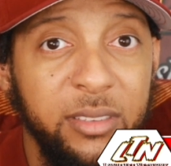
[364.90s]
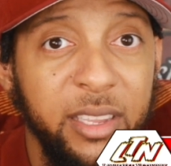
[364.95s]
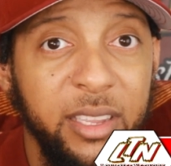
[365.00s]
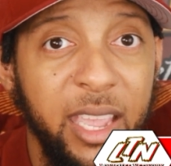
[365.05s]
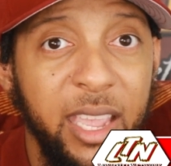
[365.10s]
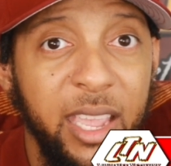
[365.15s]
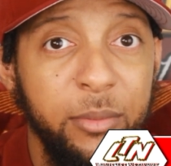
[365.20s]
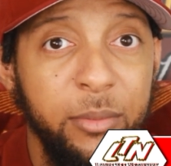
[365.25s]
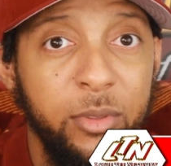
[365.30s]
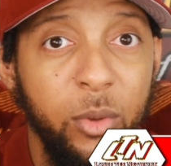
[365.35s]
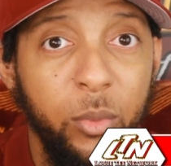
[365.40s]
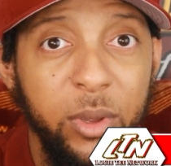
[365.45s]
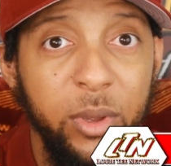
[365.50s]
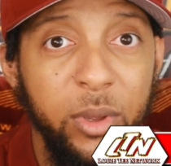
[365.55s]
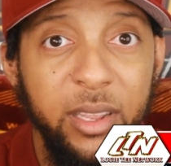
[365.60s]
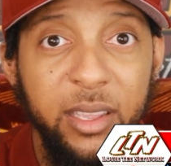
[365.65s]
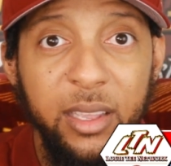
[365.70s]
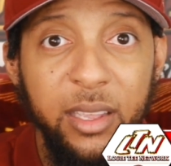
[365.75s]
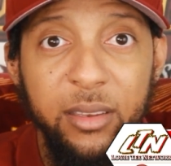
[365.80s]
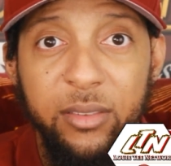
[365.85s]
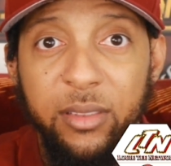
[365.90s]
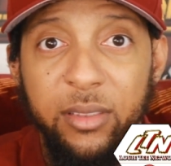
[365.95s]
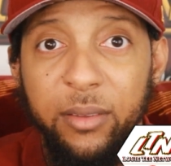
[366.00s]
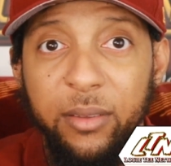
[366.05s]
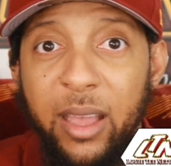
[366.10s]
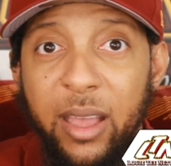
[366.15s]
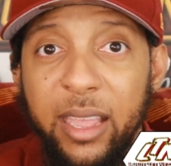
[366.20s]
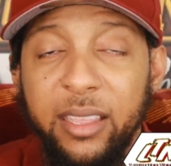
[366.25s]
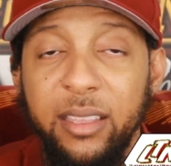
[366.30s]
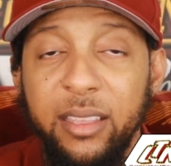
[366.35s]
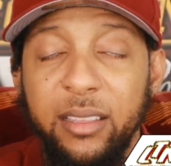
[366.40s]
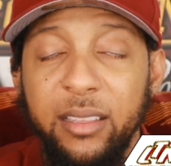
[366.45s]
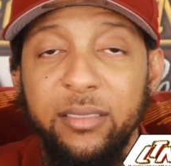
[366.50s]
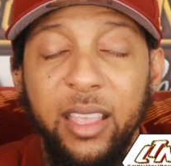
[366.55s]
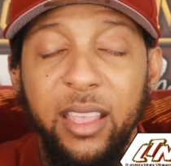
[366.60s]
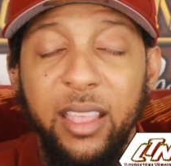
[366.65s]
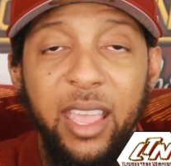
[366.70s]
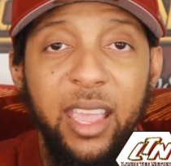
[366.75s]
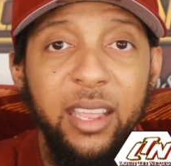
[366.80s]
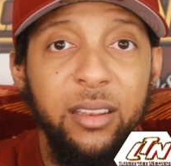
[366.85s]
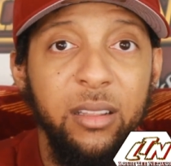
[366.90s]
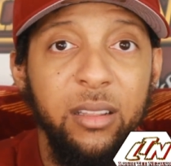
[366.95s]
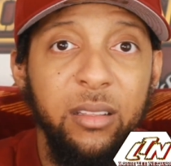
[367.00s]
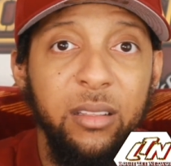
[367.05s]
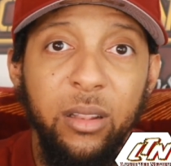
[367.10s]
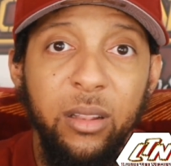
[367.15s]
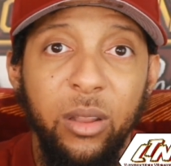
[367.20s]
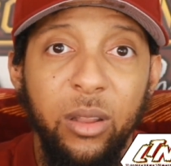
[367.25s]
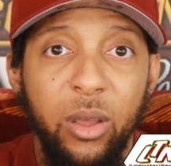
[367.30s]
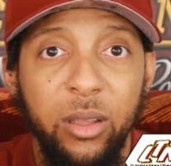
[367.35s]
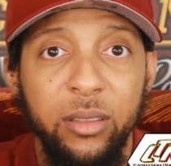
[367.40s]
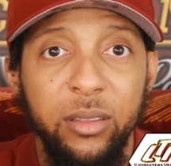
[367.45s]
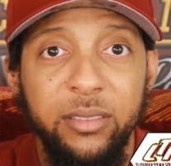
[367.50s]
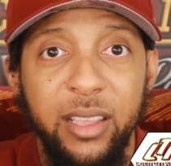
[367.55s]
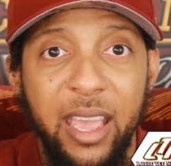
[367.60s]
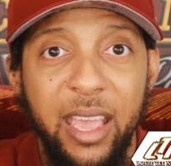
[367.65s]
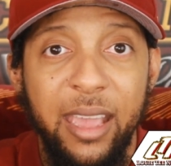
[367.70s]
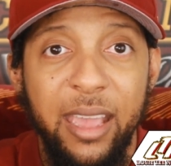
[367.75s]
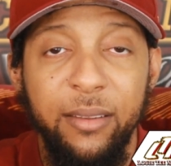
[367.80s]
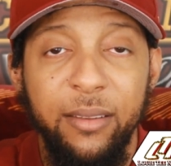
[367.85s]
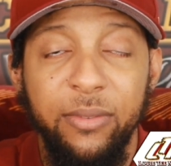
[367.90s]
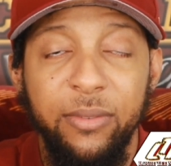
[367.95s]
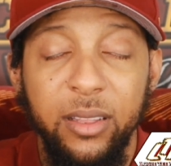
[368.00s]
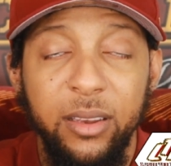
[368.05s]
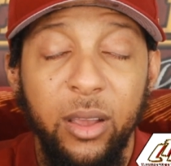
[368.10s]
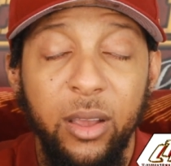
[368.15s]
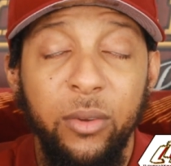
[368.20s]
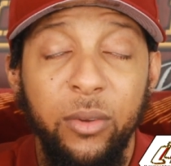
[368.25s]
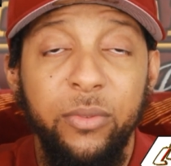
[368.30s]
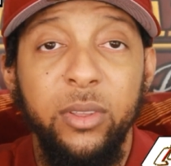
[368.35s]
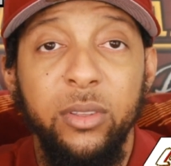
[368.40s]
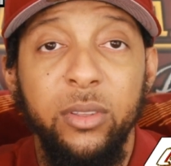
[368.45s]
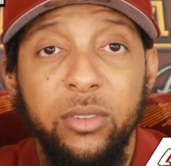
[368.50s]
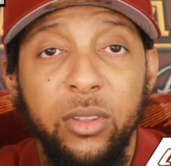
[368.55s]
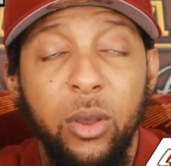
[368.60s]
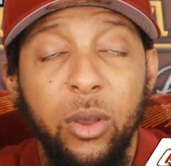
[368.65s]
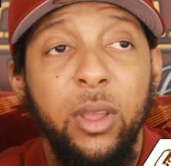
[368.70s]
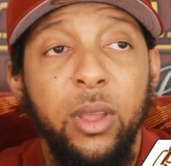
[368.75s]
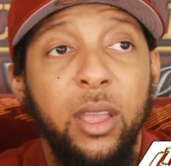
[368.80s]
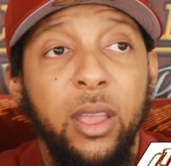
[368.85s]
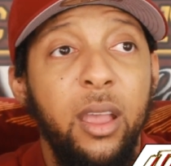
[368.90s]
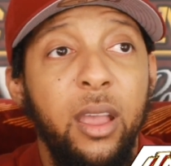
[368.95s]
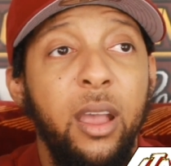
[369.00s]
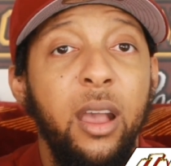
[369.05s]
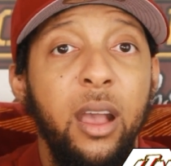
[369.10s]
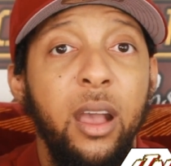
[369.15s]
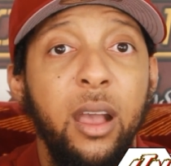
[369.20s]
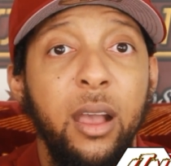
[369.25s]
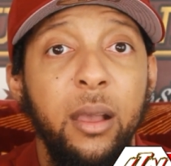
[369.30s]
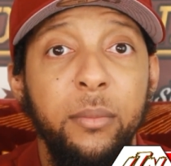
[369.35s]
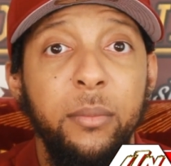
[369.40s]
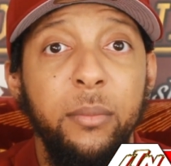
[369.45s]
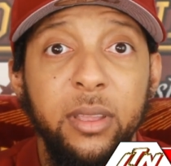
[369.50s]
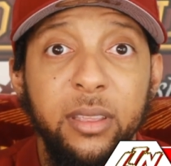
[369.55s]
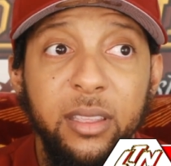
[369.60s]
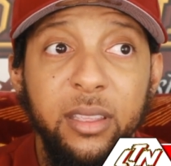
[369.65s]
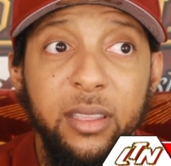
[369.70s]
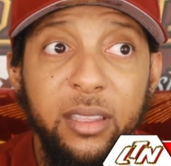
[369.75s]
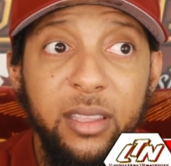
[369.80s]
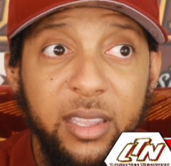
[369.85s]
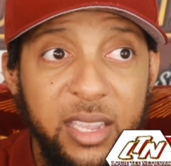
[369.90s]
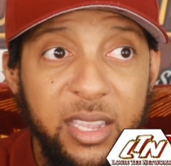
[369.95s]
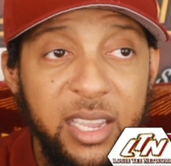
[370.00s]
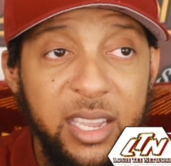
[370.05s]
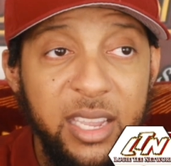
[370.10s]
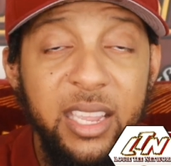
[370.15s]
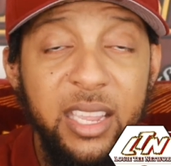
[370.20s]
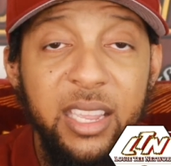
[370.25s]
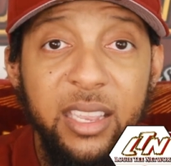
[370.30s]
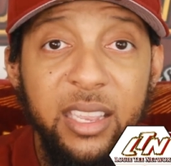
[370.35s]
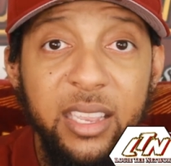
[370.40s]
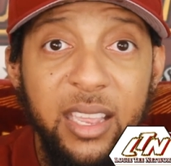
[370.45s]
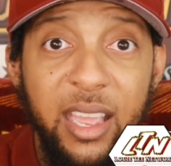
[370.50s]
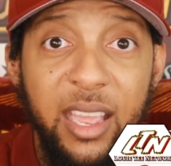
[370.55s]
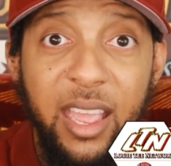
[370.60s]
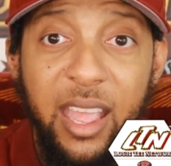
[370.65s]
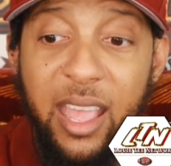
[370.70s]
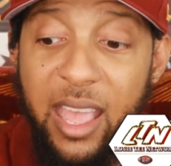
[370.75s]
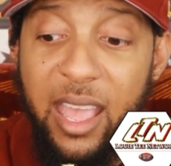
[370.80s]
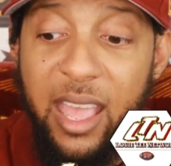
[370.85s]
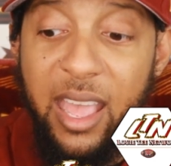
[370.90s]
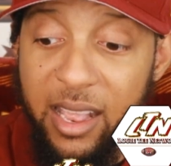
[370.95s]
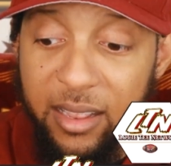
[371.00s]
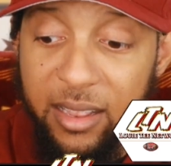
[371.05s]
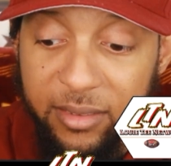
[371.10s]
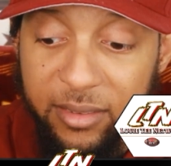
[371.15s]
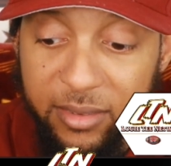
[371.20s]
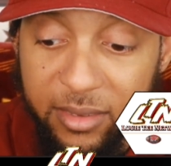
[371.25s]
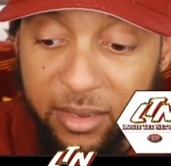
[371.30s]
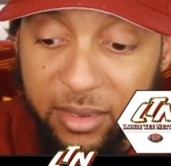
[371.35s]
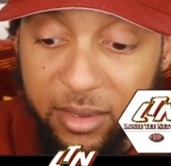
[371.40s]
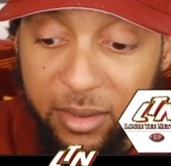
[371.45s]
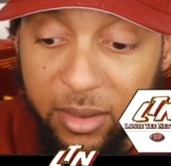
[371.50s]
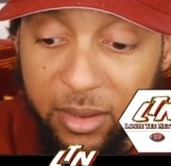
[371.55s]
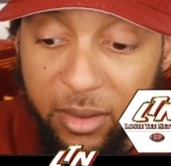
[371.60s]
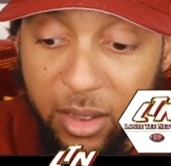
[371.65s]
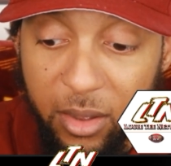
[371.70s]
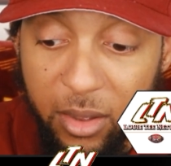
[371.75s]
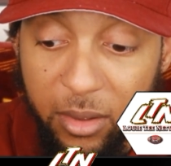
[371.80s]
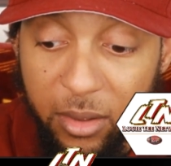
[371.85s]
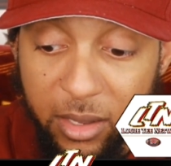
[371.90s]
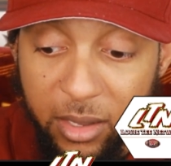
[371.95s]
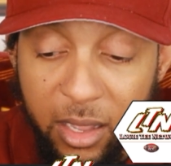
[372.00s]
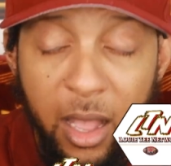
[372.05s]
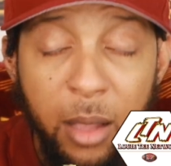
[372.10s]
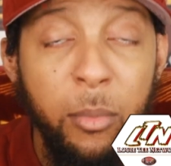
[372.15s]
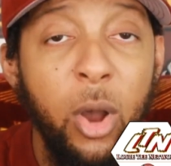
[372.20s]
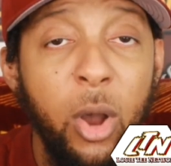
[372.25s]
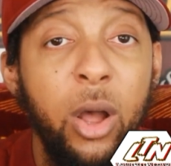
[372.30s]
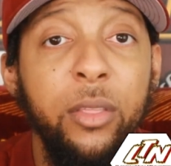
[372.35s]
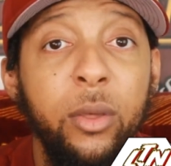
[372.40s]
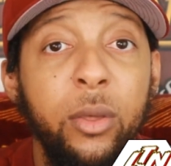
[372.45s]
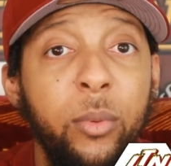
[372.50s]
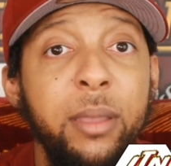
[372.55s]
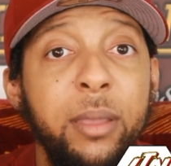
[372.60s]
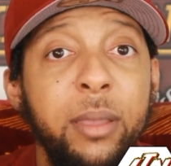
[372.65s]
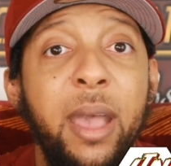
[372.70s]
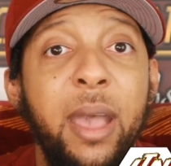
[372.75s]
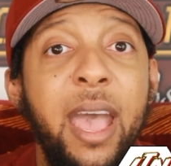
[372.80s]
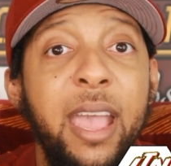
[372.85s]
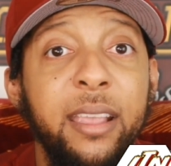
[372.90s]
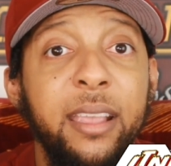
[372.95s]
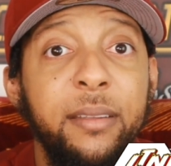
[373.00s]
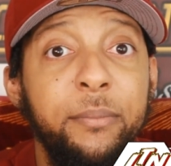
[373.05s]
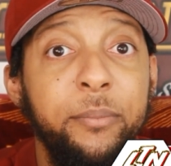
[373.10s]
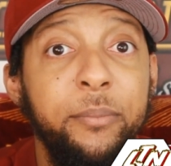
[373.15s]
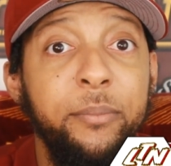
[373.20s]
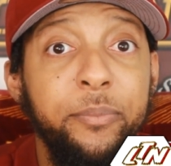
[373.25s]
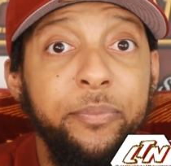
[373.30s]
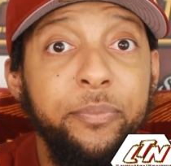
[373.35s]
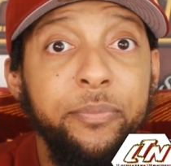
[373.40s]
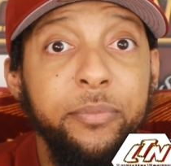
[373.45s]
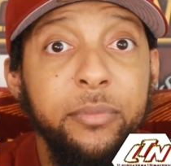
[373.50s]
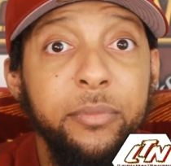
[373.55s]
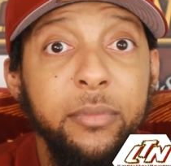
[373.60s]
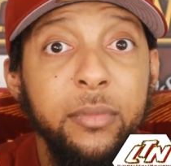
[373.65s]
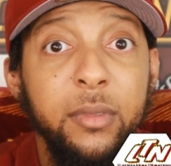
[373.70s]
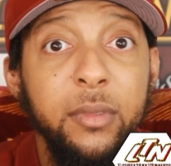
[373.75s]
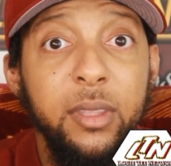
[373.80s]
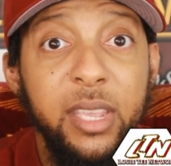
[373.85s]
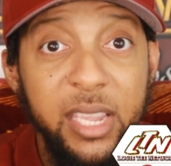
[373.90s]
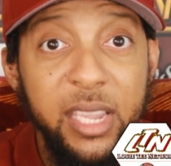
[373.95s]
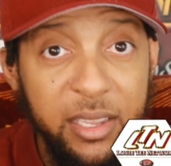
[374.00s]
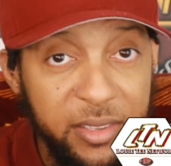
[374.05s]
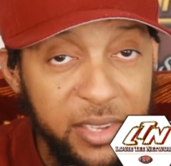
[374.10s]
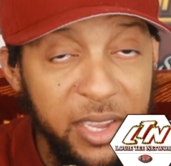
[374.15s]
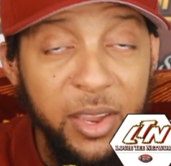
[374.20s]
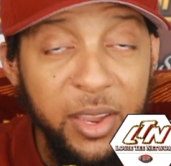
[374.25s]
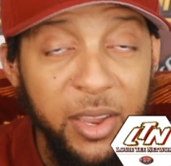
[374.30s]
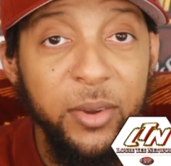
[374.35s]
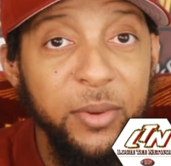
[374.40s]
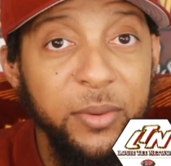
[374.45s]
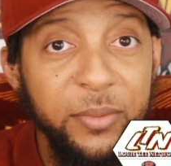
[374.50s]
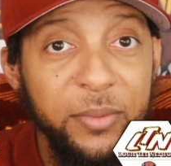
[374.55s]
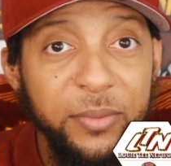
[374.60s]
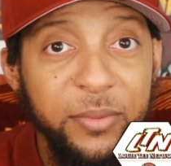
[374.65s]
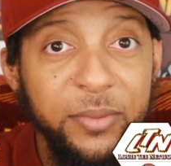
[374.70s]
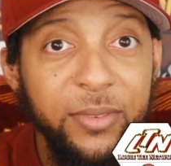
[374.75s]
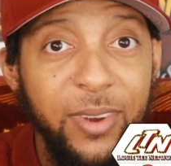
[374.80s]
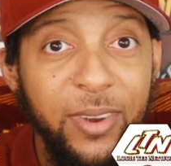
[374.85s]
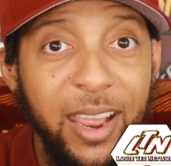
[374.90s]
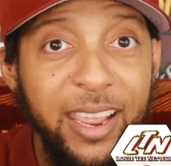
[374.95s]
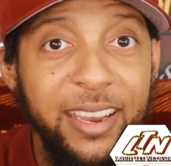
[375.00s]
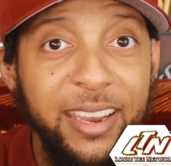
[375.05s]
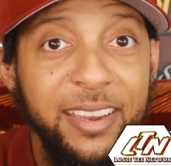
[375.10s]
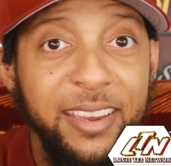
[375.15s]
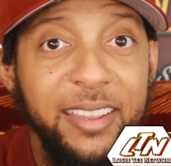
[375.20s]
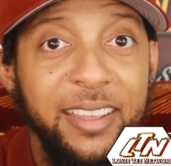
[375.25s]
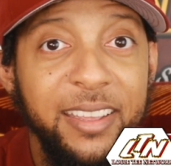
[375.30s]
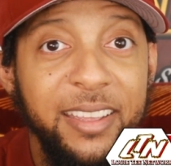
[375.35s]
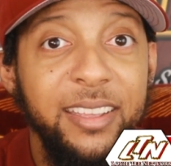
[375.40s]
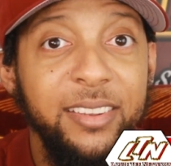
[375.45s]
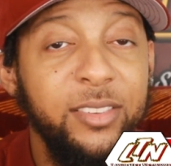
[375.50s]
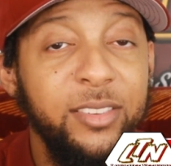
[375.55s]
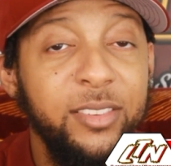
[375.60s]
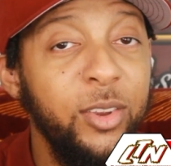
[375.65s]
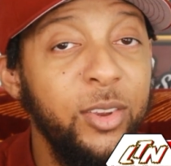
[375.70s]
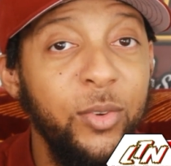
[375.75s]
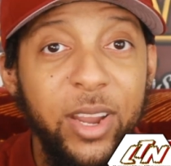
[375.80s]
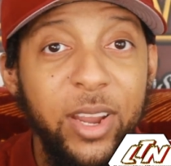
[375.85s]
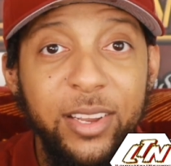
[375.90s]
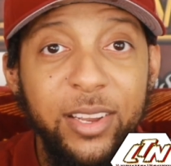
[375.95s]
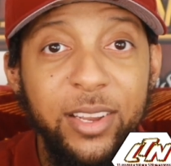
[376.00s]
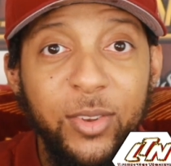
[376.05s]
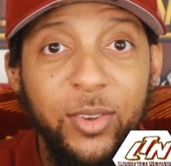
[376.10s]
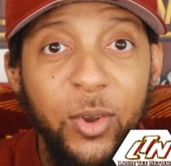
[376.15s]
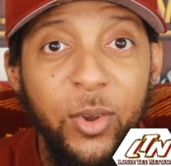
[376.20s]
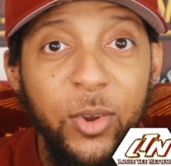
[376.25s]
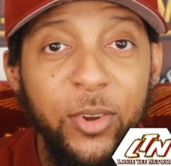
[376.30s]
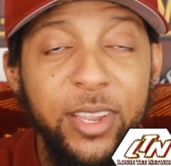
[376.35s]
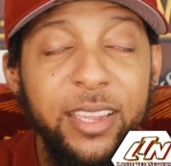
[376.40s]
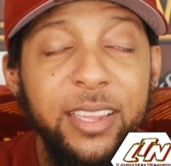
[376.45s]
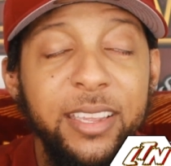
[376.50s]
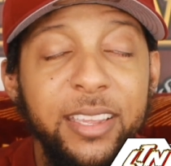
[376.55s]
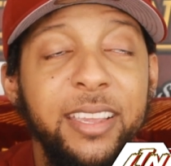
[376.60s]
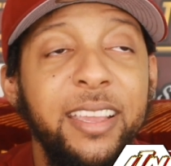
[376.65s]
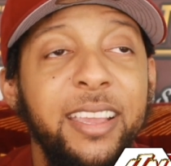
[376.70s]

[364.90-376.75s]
games, the win against the Vikings and the loss at Philadelphia. So he has come all the way back. He's here, right? It's a great story.